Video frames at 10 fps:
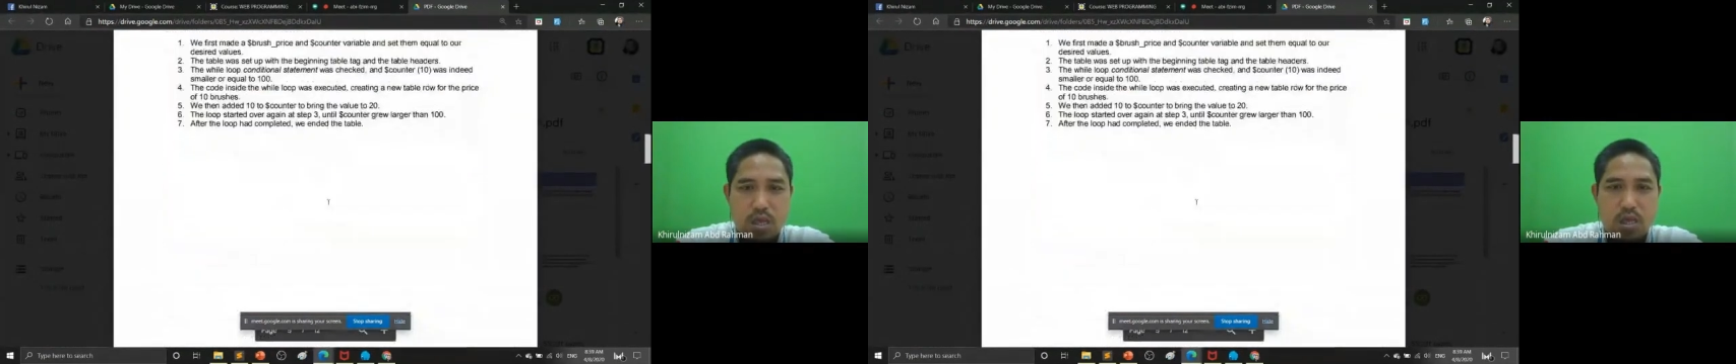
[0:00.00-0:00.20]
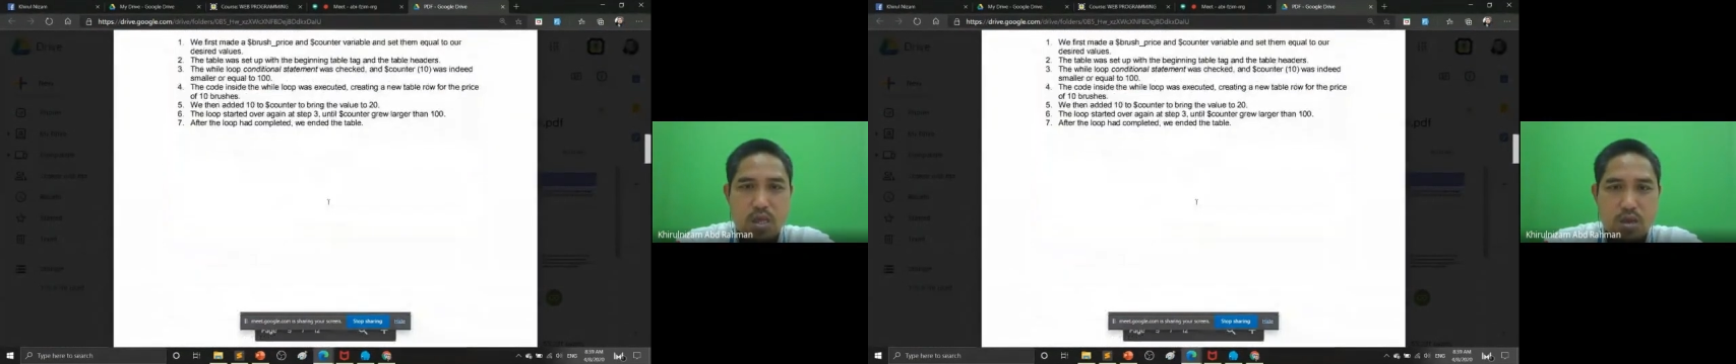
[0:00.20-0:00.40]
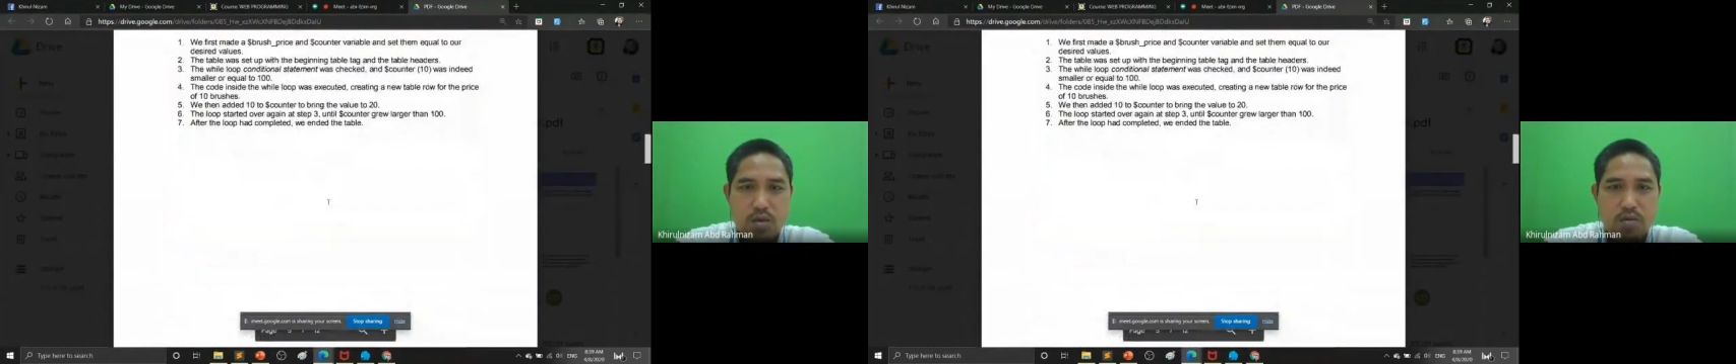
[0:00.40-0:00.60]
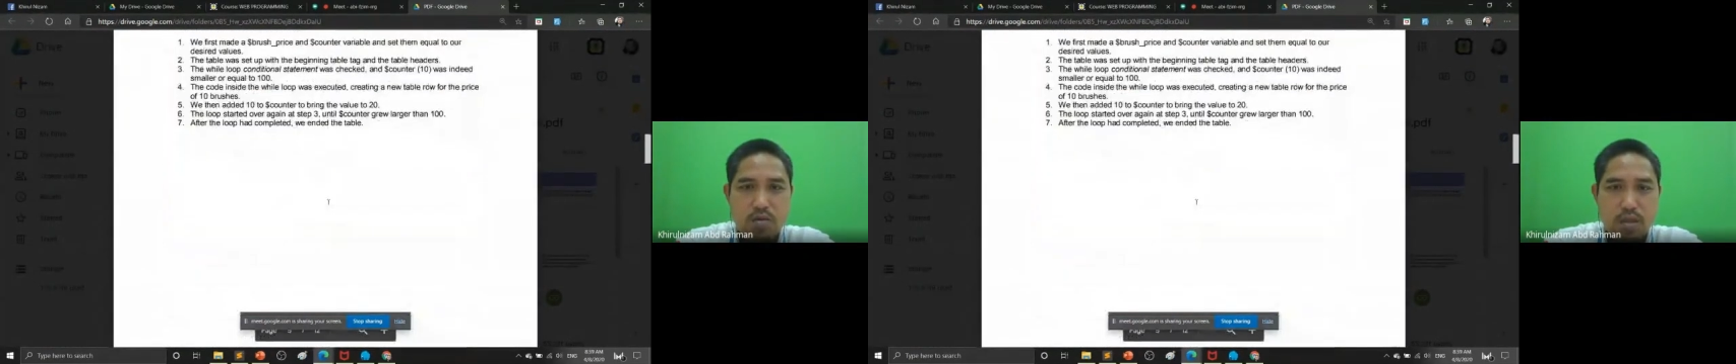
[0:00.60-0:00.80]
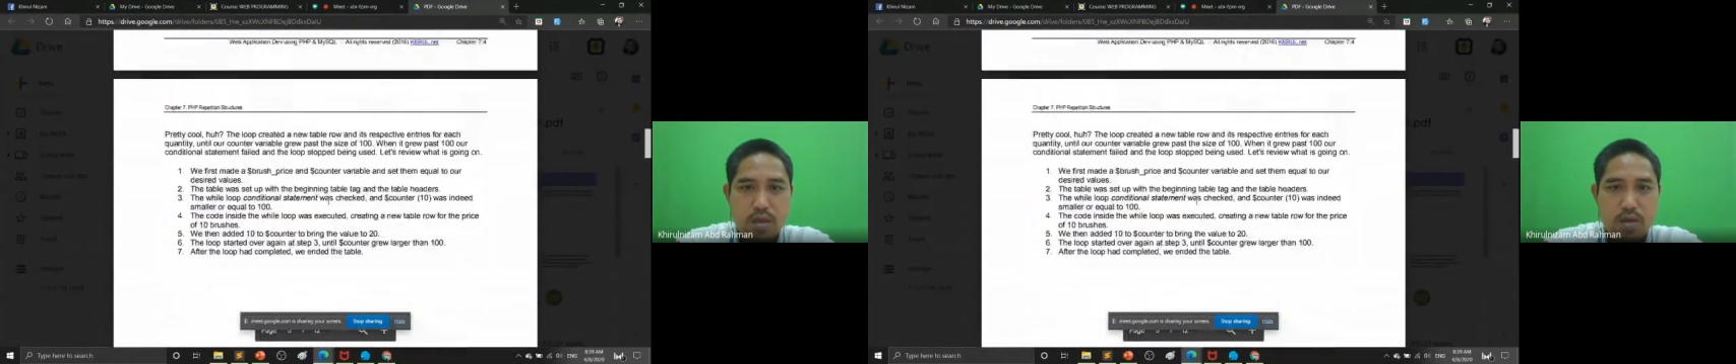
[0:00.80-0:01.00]
exercise
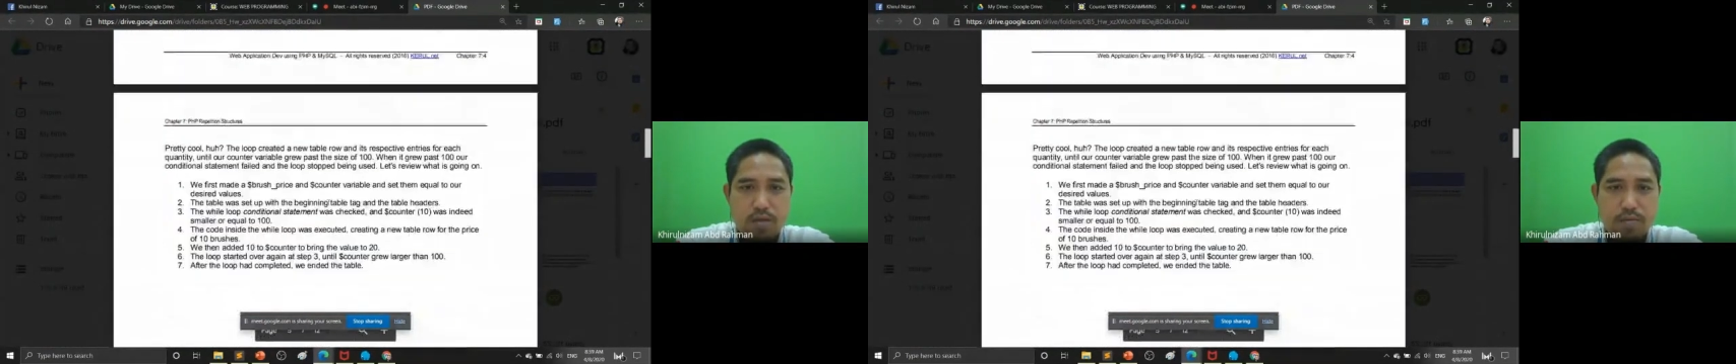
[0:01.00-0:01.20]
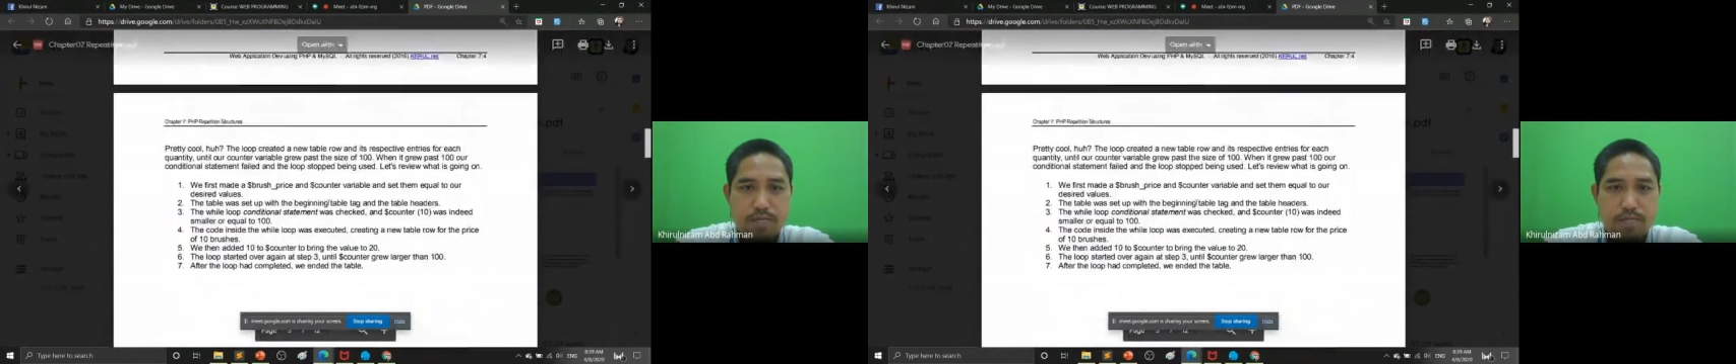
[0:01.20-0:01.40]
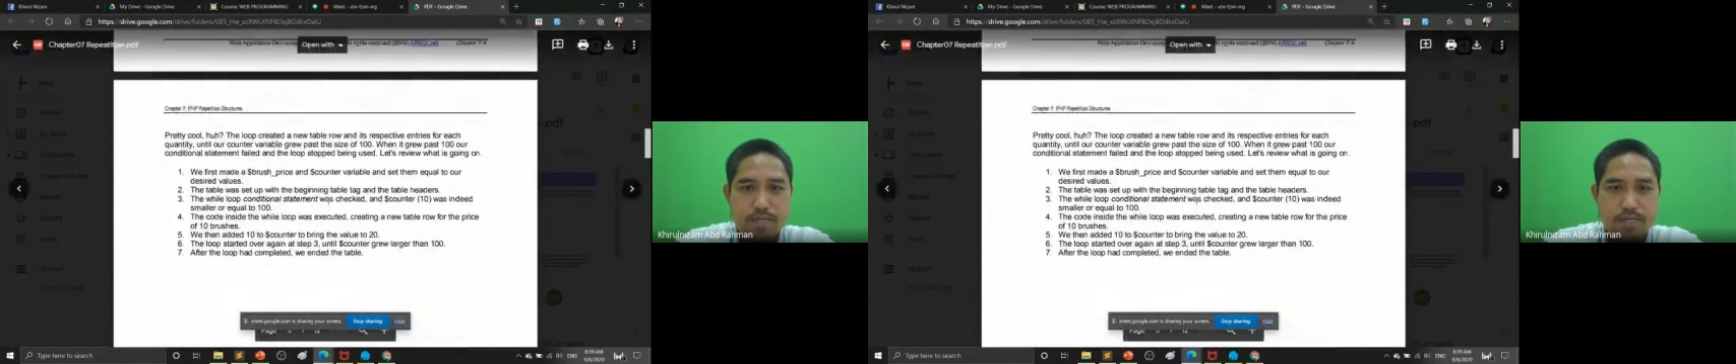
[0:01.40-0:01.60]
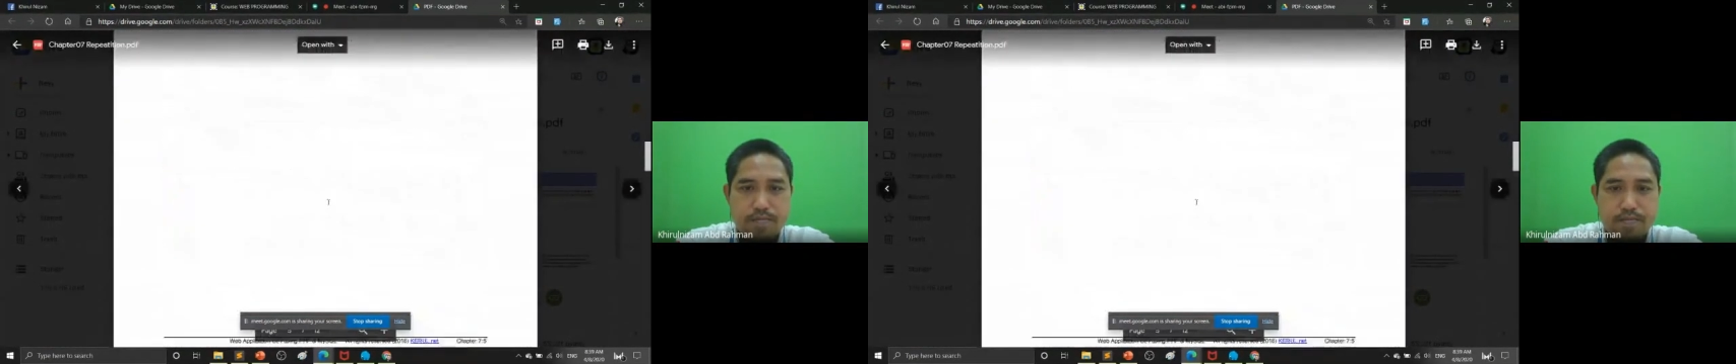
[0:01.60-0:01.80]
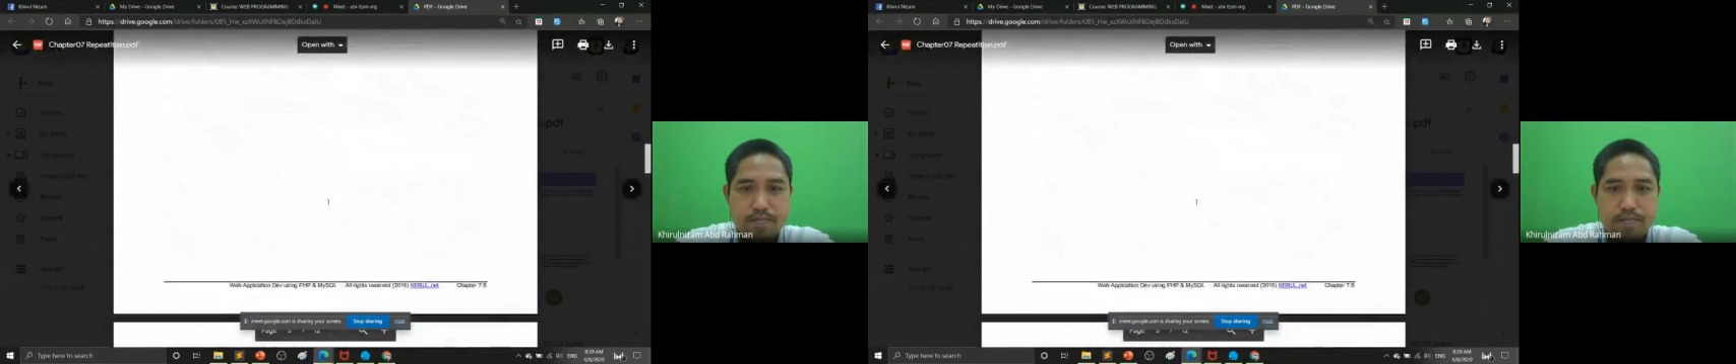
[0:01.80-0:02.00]
at the end of
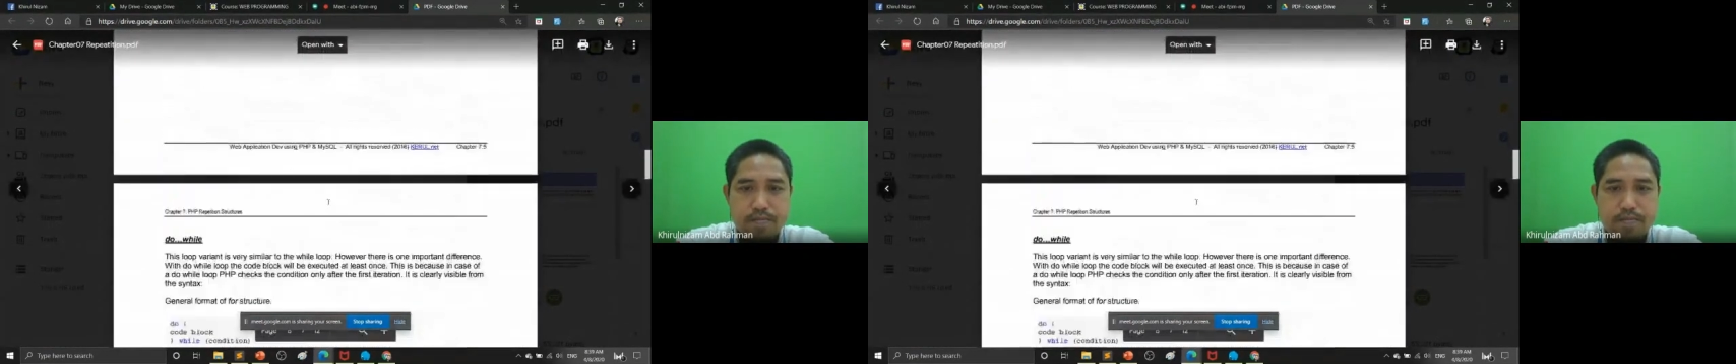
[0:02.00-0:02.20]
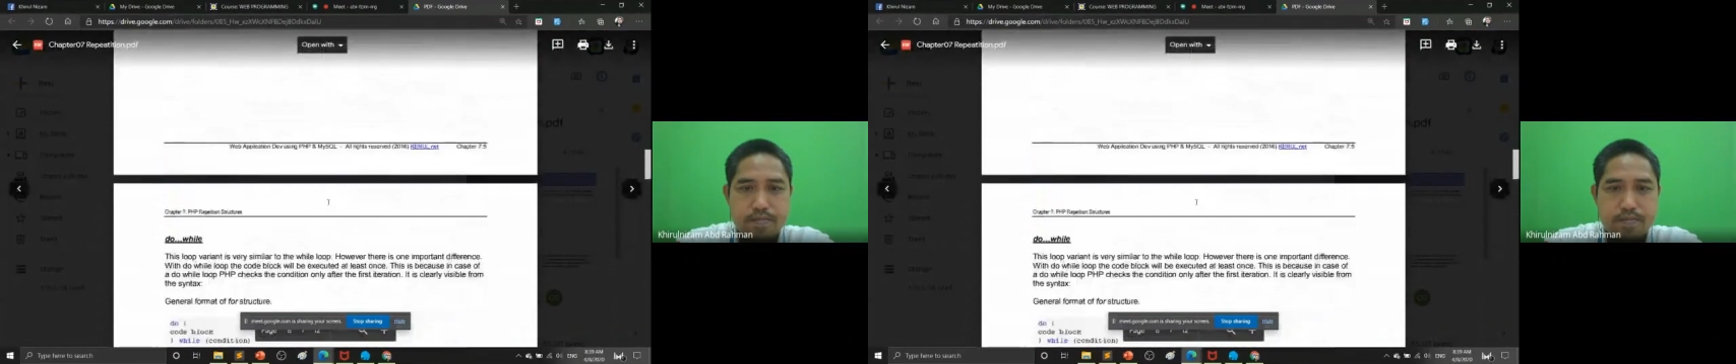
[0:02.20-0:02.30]
the